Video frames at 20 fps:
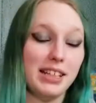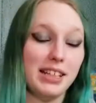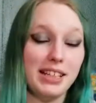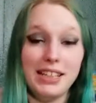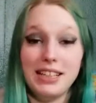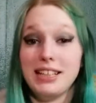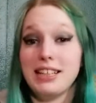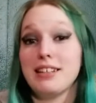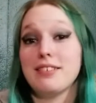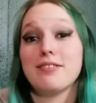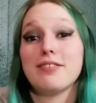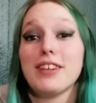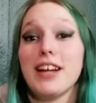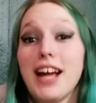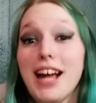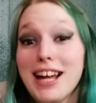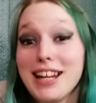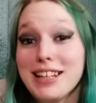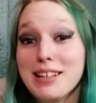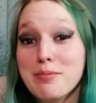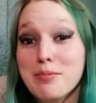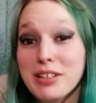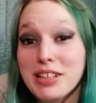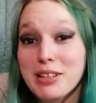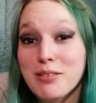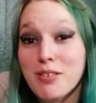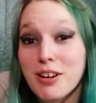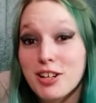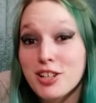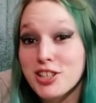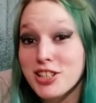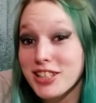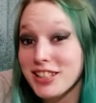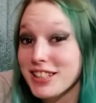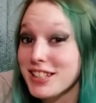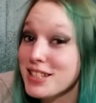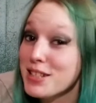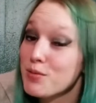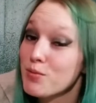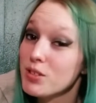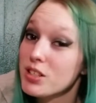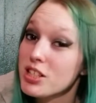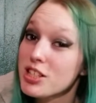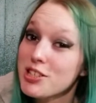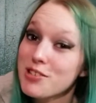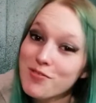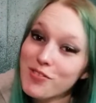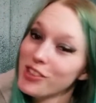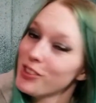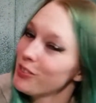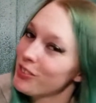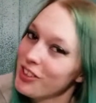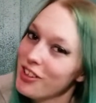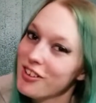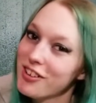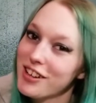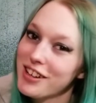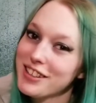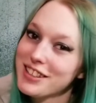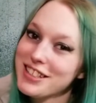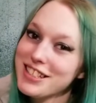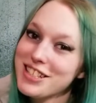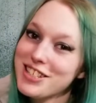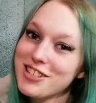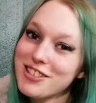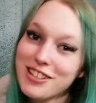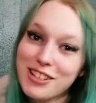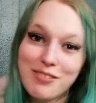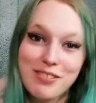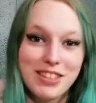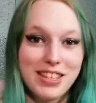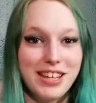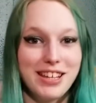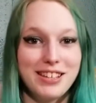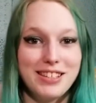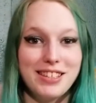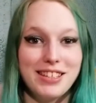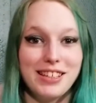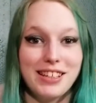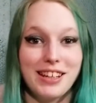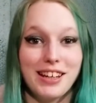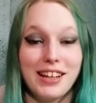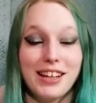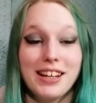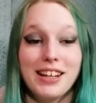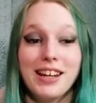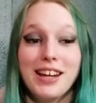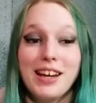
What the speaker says: If anybody watching this wants to follow along on this journey with Casey and I,